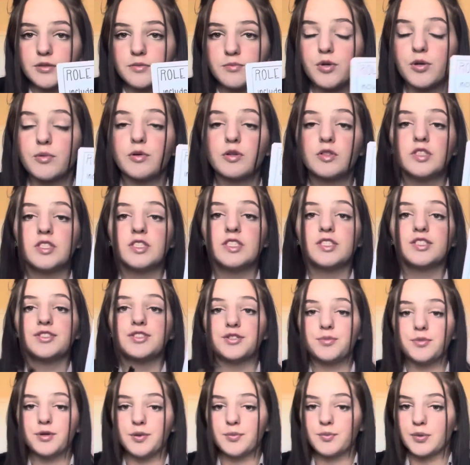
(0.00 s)
Promotion is super
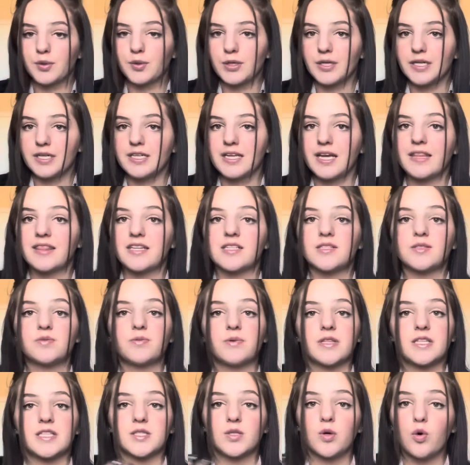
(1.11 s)
important, and that's what
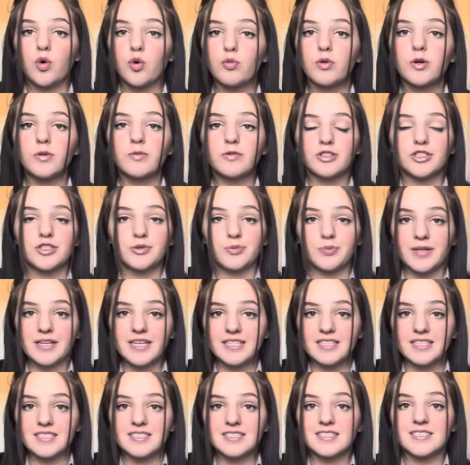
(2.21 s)
this whole promotional plan is